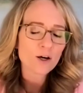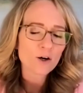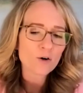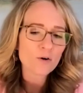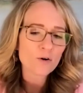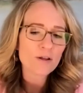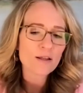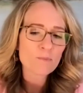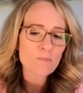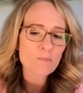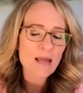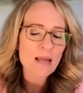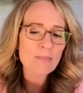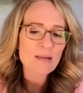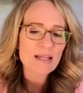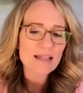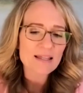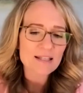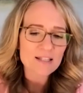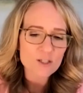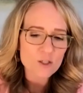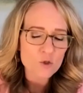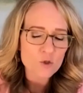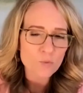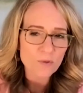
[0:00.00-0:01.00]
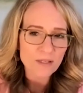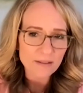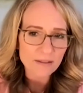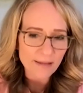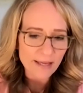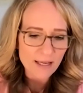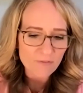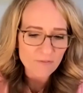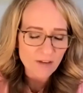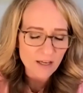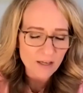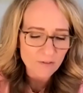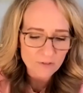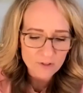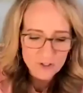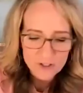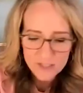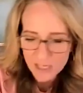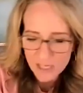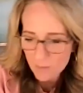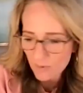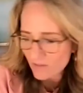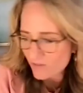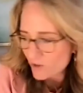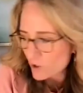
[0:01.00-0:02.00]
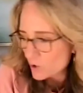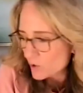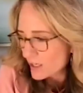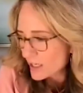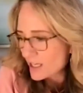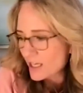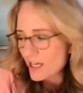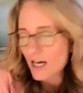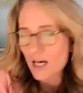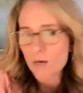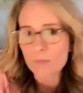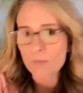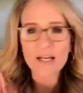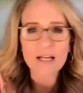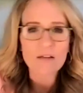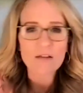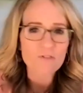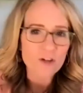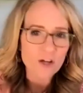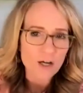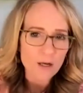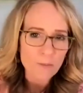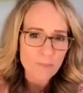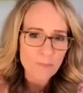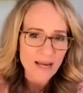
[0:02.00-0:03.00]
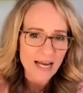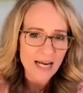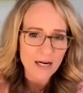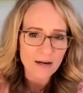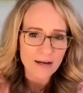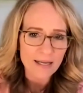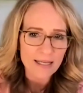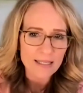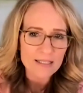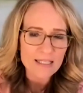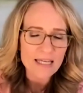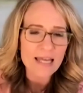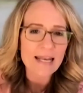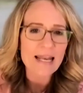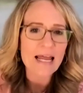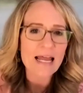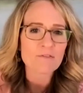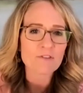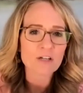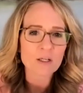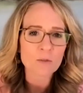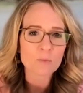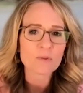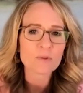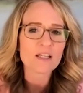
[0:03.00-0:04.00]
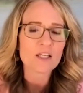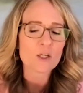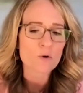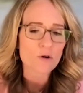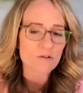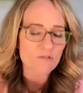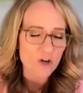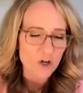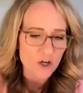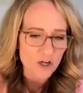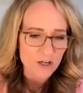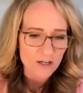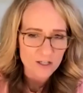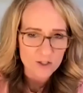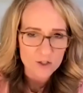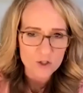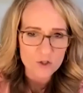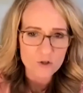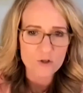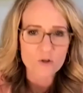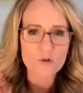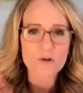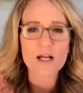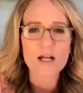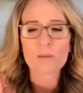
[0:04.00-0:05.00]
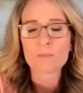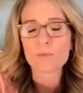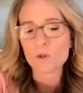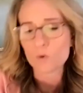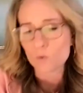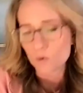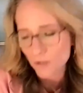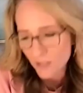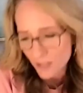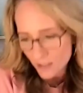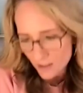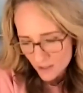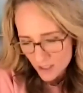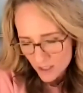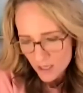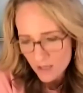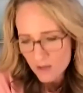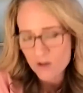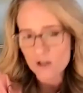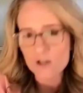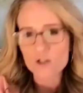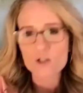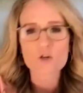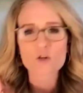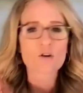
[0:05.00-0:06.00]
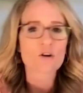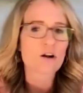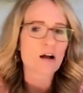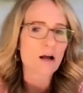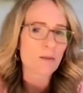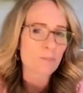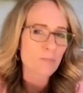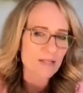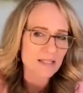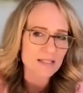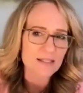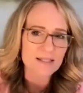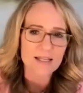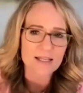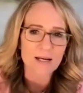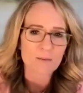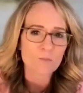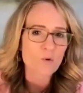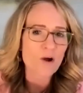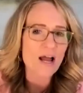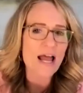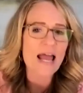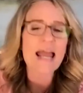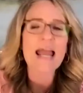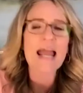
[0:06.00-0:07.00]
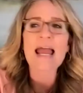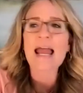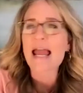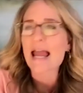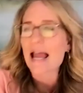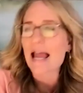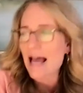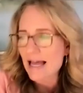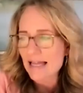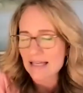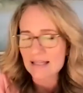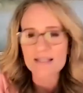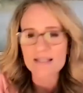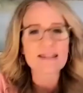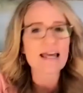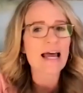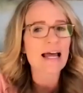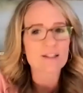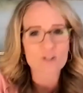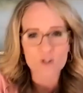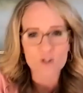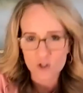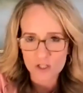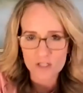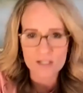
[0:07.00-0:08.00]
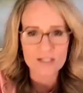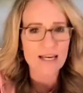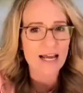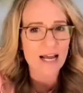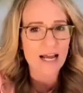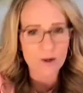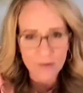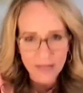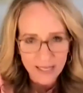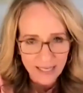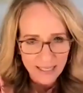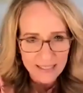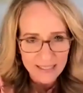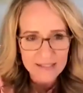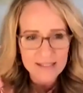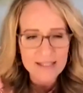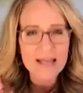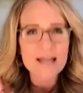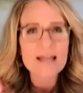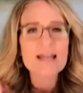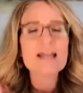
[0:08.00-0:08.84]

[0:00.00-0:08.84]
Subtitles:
maybe this is relieving for some of you to hear, but if you're a parent, inevitably you have already screwed up. You will continue to screw up in some way. And that's just how it is.